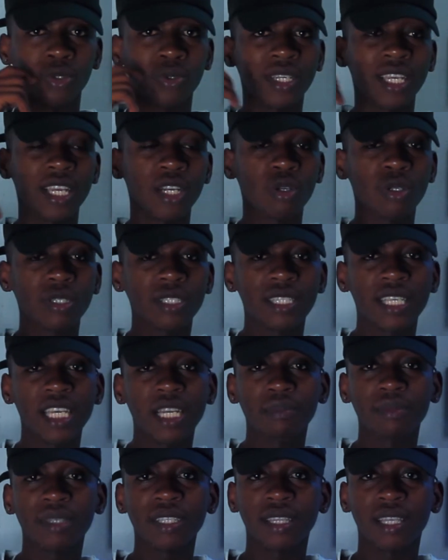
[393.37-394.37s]
You cannot
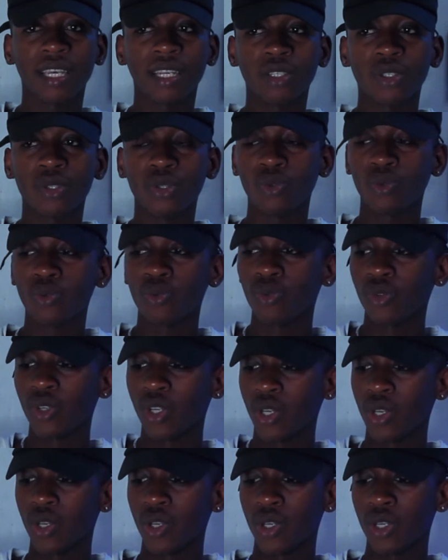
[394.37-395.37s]
tell me that you
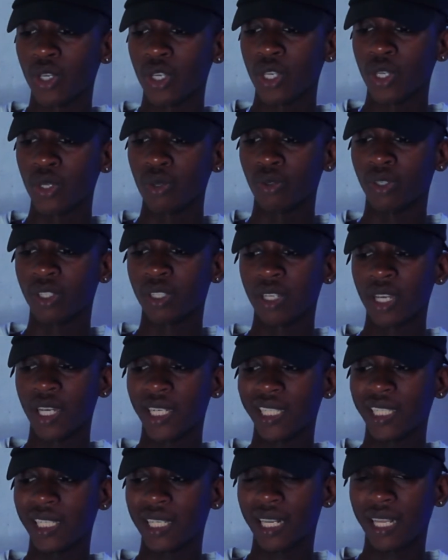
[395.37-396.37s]
you
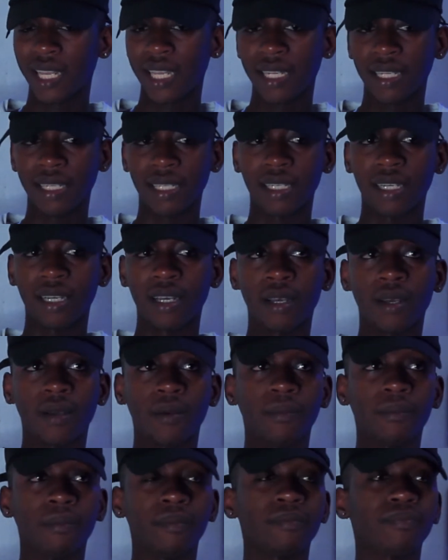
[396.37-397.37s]
started trading
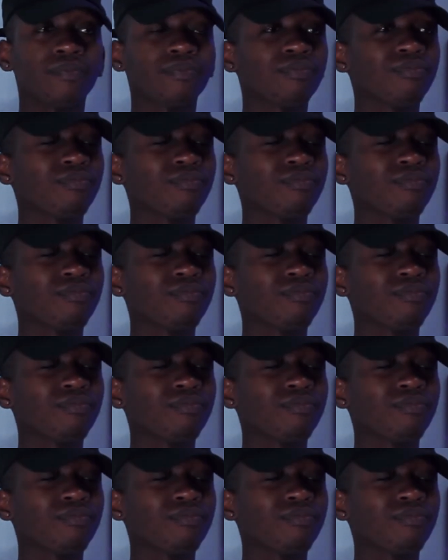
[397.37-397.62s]
um,